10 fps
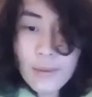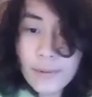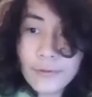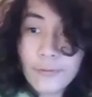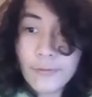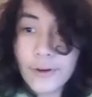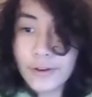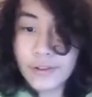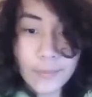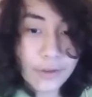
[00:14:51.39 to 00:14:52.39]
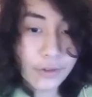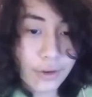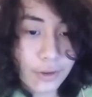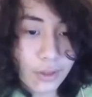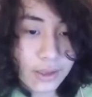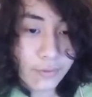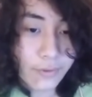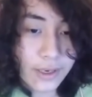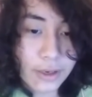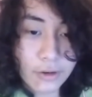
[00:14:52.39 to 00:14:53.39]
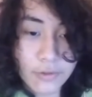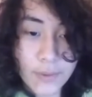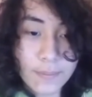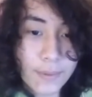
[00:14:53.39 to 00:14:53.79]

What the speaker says: But first, let me show you the video of my